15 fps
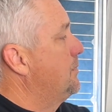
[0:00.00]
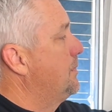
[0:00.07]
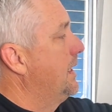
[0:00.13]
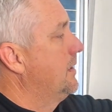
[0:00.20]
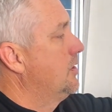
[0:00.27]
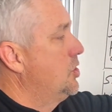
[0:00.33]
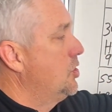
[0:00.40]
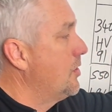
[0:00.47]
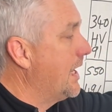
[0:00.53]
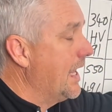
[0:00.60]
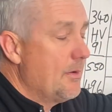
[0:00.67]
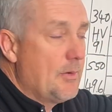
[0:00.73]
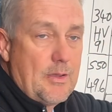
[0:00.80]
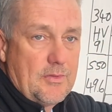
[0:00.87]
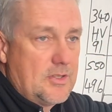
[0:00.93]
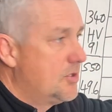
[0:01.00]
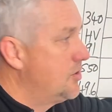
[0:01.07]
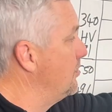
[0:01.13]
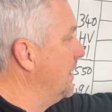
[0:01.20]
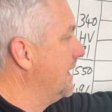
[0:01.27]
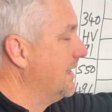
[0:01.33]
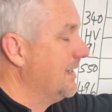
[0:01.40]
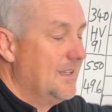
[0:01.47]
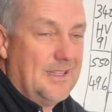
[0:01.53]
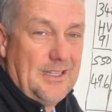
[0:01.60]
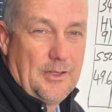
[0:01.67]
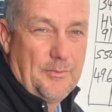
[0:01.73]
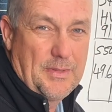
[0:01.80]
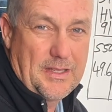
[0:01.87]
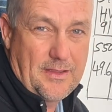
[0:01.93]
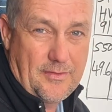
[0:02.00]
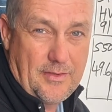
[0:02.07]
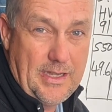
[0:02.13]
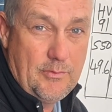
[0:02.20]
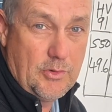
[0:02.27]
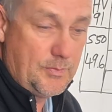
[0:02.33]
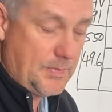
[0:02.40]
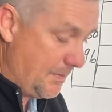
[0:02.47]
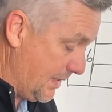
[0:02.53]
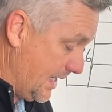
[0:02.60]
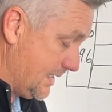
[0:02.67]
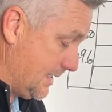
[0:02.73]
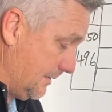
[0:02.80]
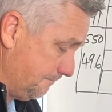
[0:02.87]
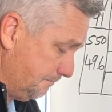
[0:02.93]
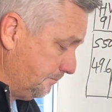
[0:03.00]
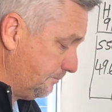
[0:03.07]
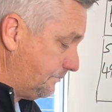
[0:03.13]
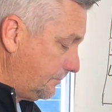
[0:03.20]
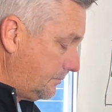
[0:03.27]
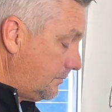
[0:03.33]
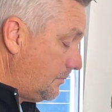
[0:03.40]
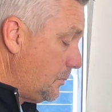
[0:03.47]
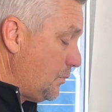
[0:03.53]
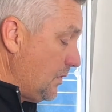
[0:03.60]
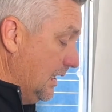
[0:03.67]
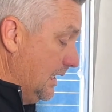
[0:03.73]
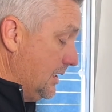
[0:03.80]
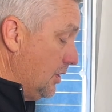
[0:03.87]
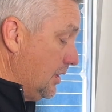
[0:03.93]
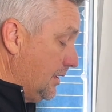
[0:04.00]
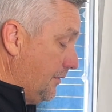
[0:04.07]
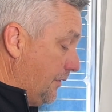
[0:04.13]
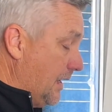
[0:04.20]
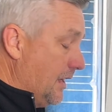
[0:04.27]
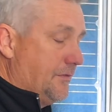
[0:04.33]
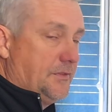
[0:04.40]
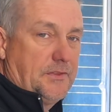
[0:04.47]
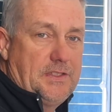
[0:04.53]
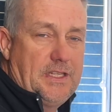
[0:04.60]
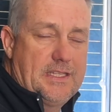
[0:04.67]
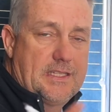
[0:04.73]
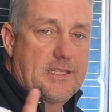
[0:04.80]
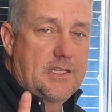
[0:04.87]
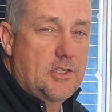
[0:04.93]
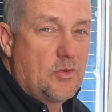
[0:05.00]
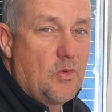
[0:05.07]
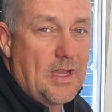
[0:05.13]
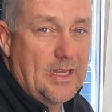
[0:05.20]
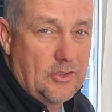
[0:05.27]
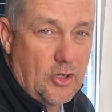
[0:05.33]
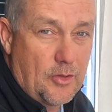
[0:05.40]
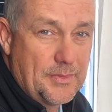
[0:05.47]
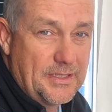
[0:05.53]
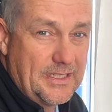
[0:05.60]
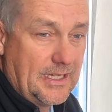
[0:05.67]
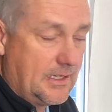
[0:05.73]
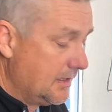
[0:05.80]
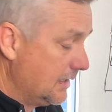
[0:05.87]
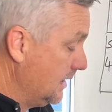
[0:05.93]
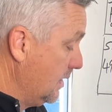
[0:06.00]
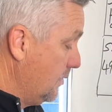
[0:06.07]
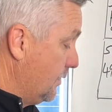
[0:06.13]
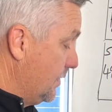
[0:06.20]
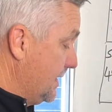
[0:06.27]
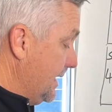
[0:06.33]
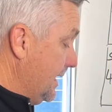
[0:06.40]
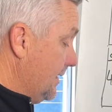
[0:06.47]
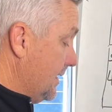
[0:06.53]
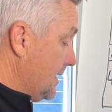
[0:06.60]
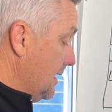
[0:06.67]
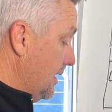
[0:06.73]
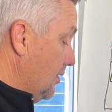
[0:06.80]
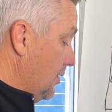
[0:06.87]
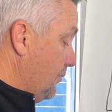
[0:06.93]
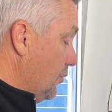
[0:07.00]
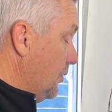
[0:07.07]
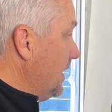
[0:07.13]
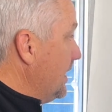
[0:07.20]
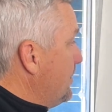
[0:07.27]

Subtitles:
panels. You can get away with 2, but 3 would be better. Let's look at the 550s. This is quite common now. We're seeing this a lot more. There's